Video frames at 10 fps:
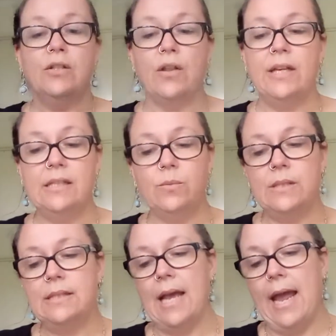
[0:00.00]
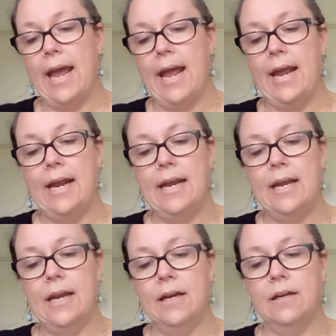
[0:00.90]
this was
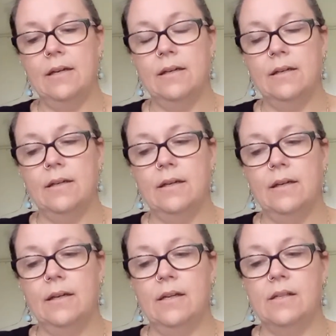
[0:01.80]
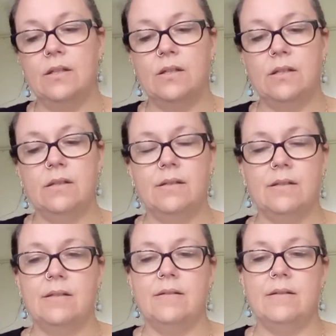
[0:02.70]
a
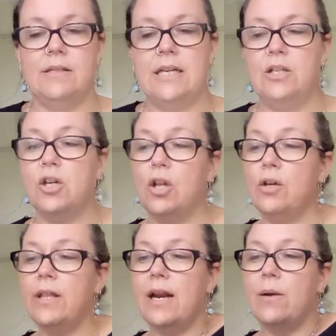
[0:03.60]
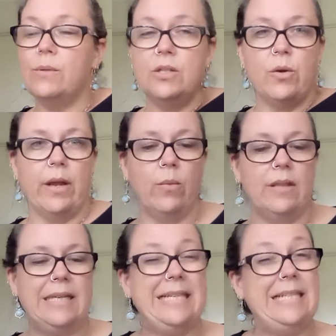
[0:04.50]
stitch along that I was doing
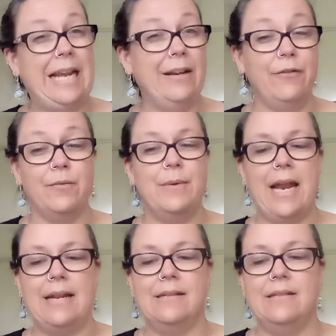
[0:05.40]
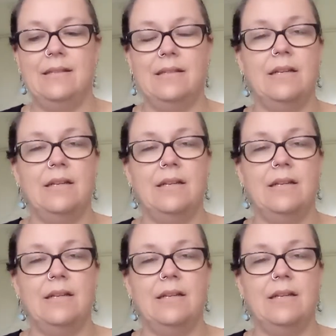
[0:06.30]
with Nadine from Nad's